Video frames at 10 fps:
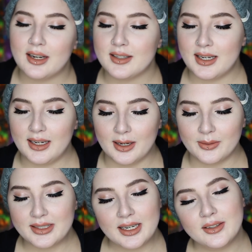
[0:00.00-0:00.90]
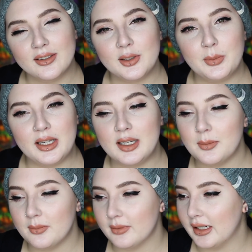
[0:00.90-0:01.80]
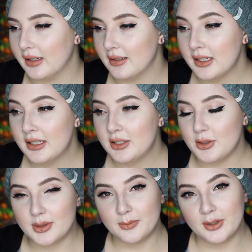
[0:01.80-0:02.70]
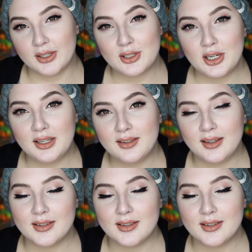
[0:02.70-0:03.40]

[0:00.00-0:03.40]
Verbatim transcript: I got to hang out with Daniel a little bit and do some fun shit,